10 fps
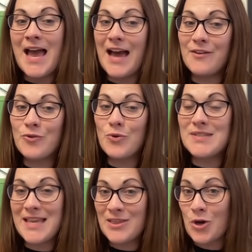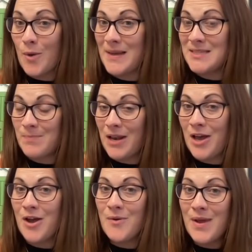And of course, in the comments
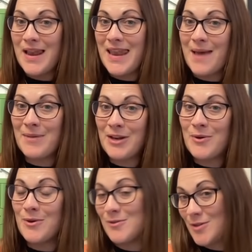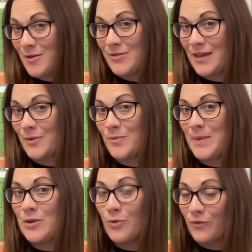below, let me know who you think would
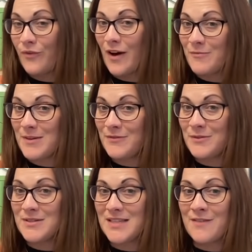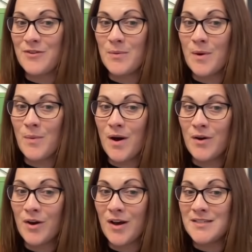be your 5 midfielders if you were
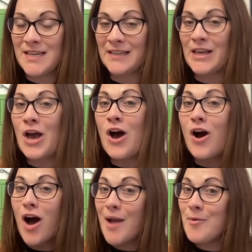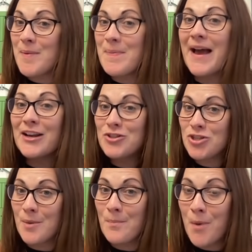wildcarding. I will be back
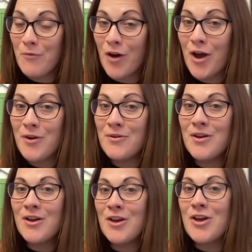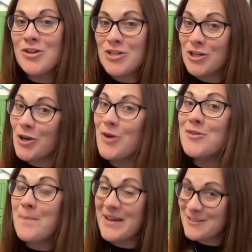tomorrow to look at who
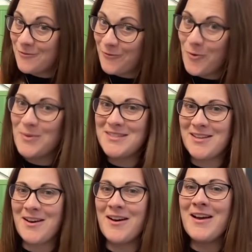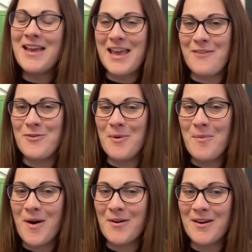the best forwards are if you are
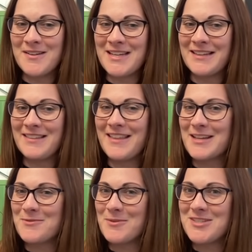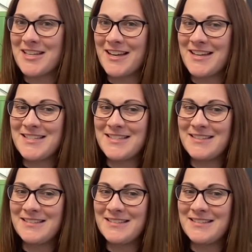wildcarding. Thanks for watching, guys.